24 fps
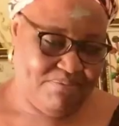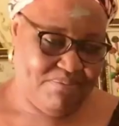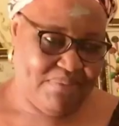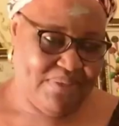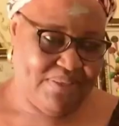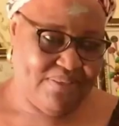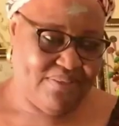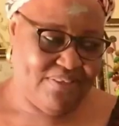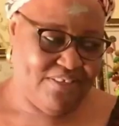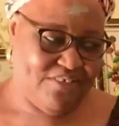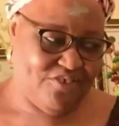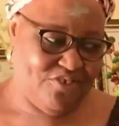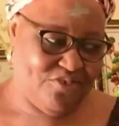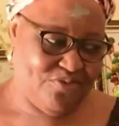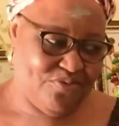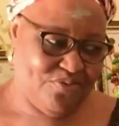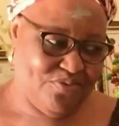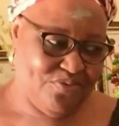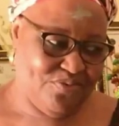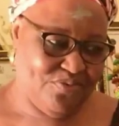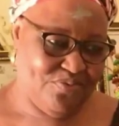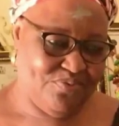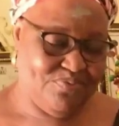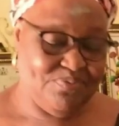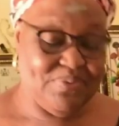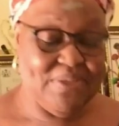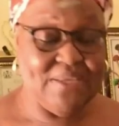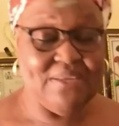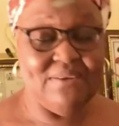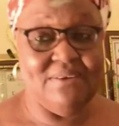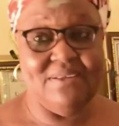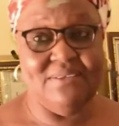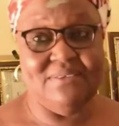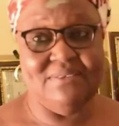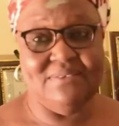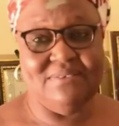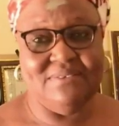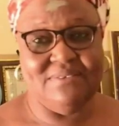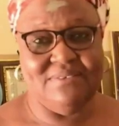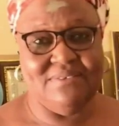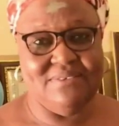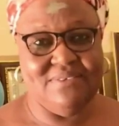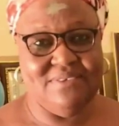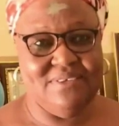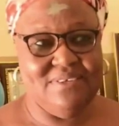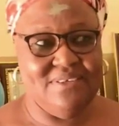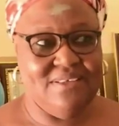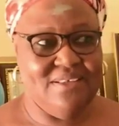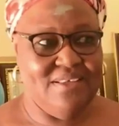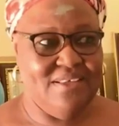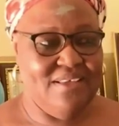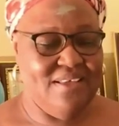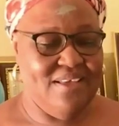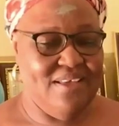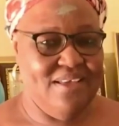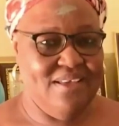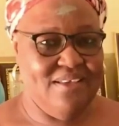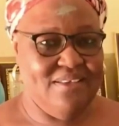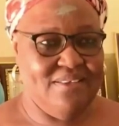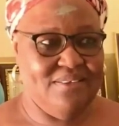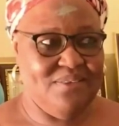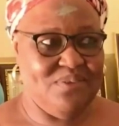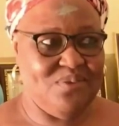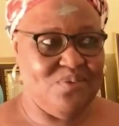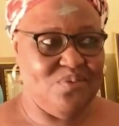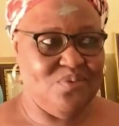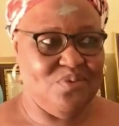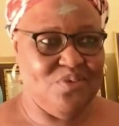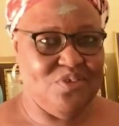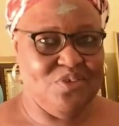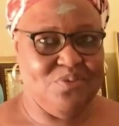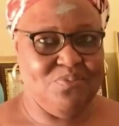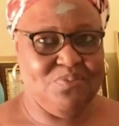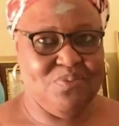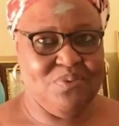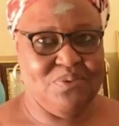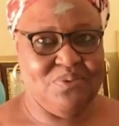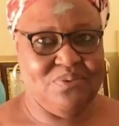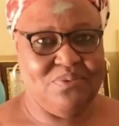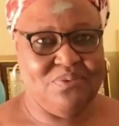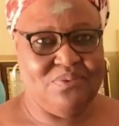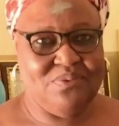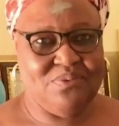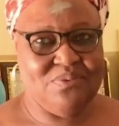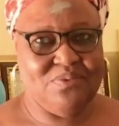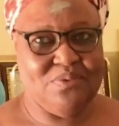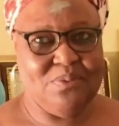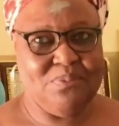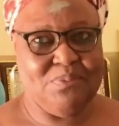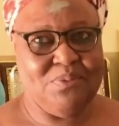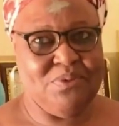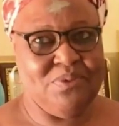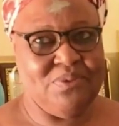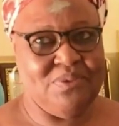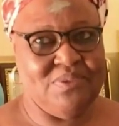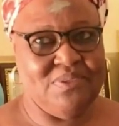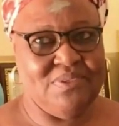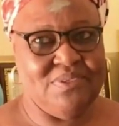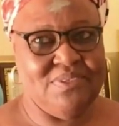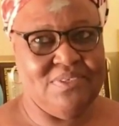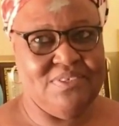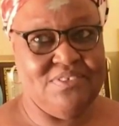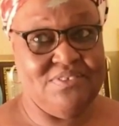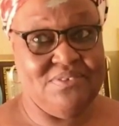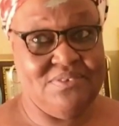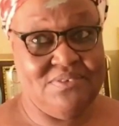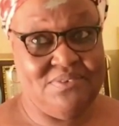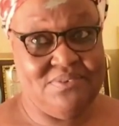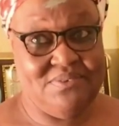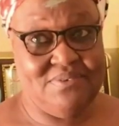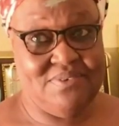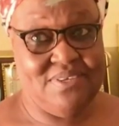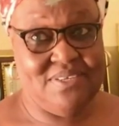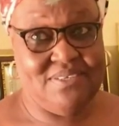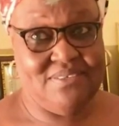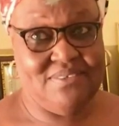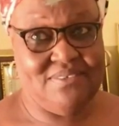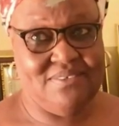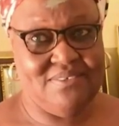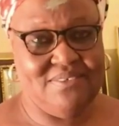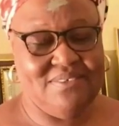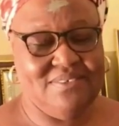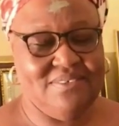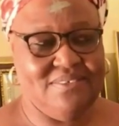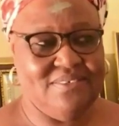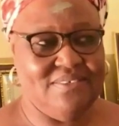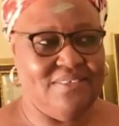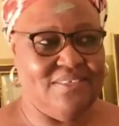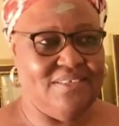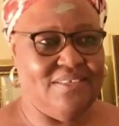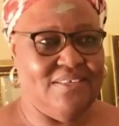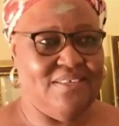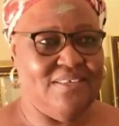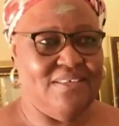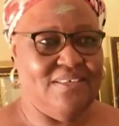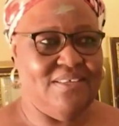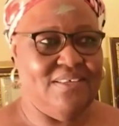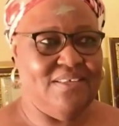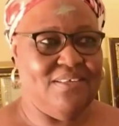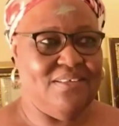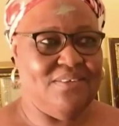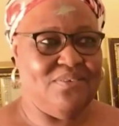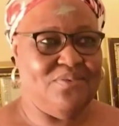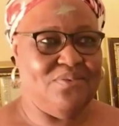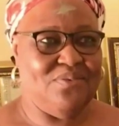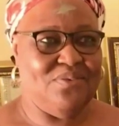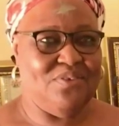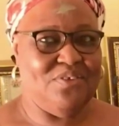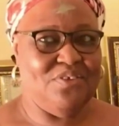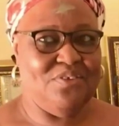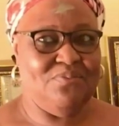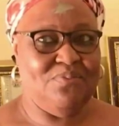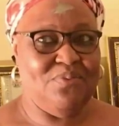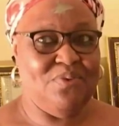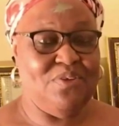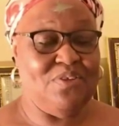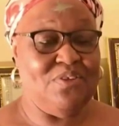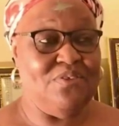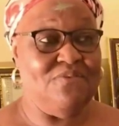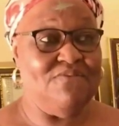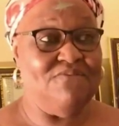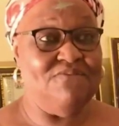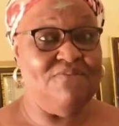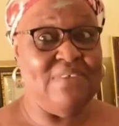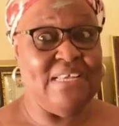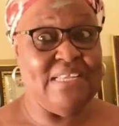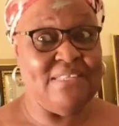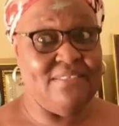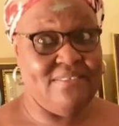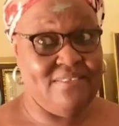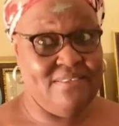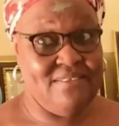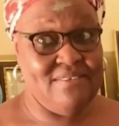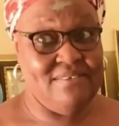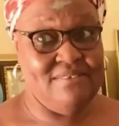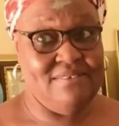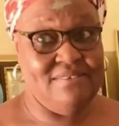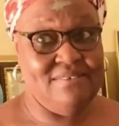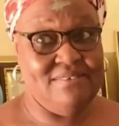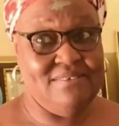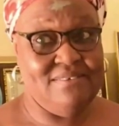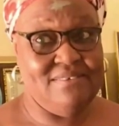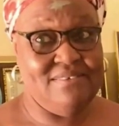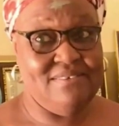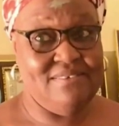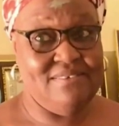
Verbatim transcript: The message to parents is to keep on supporting these children, to keep on investing